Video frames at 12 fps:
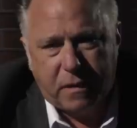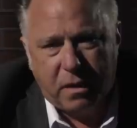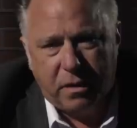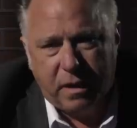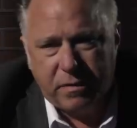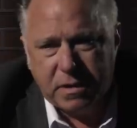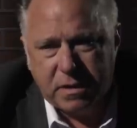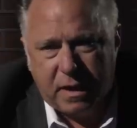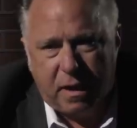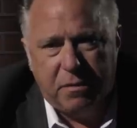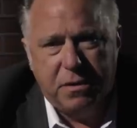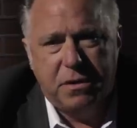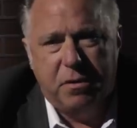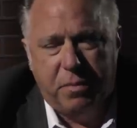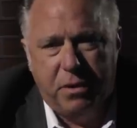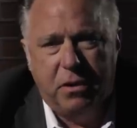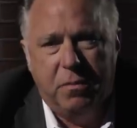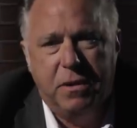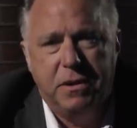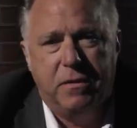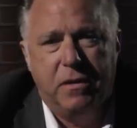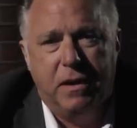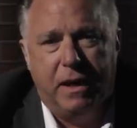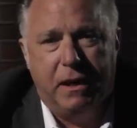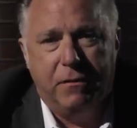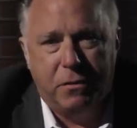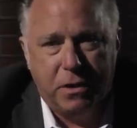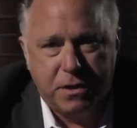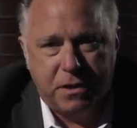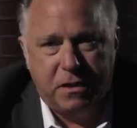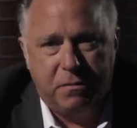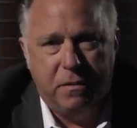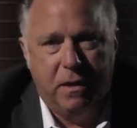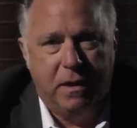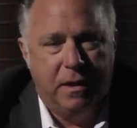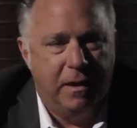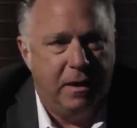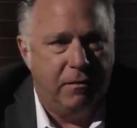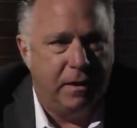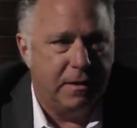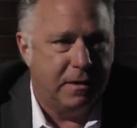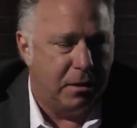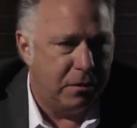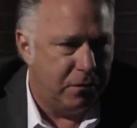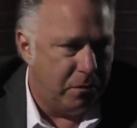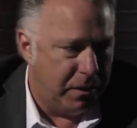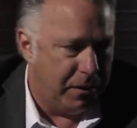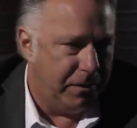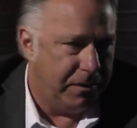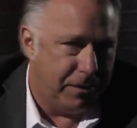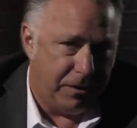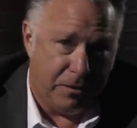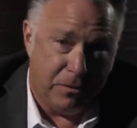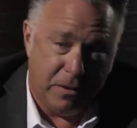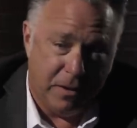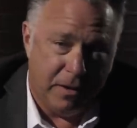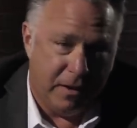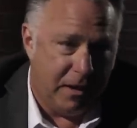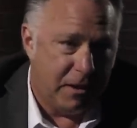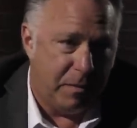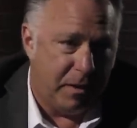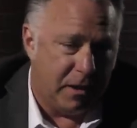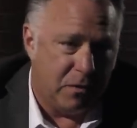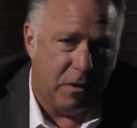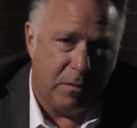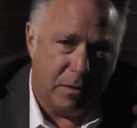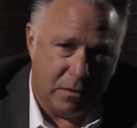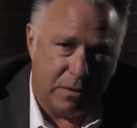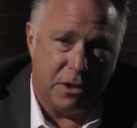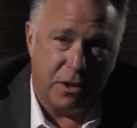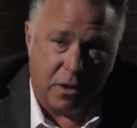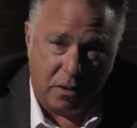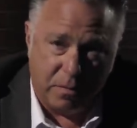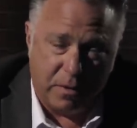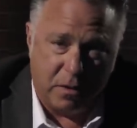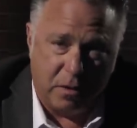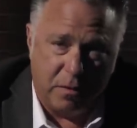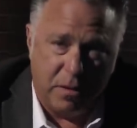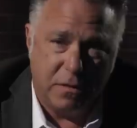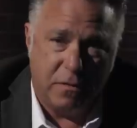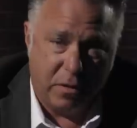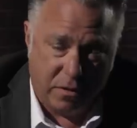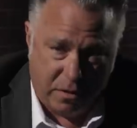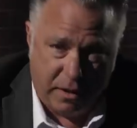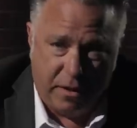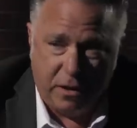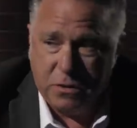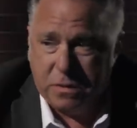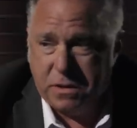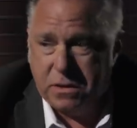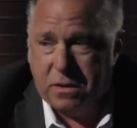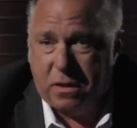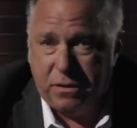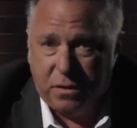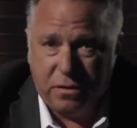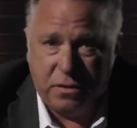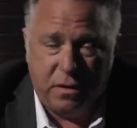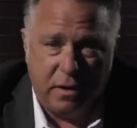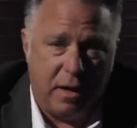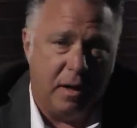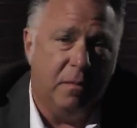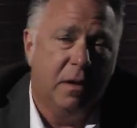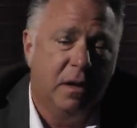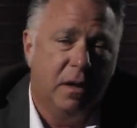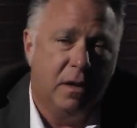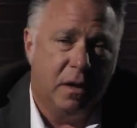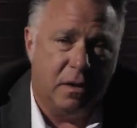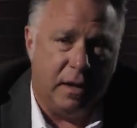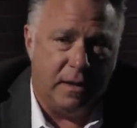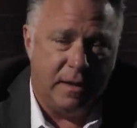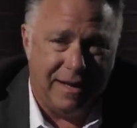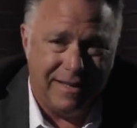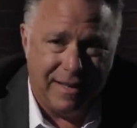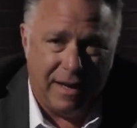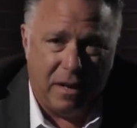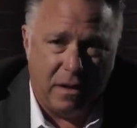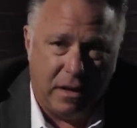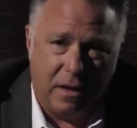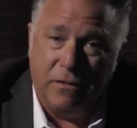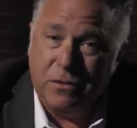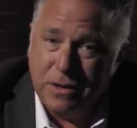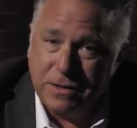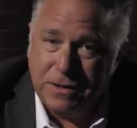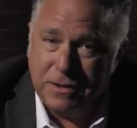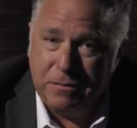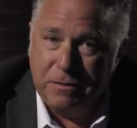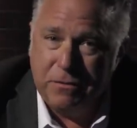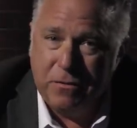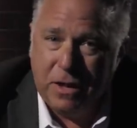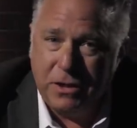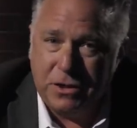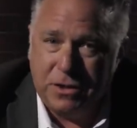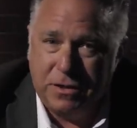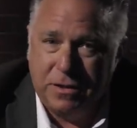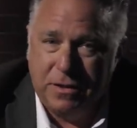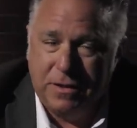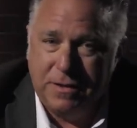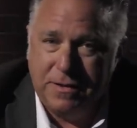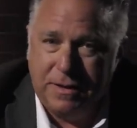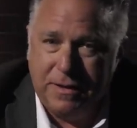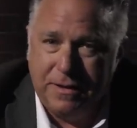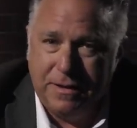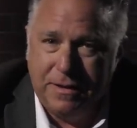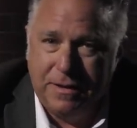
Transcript: They have established the pilgrimage of Our Lady of Christendom. If that sounds familiar to you, it's because we've been doing the Chartres pilgrimage for 30 years, which is called Notre Dame de Chrétienté, Our Lady of Christendom in French, you see?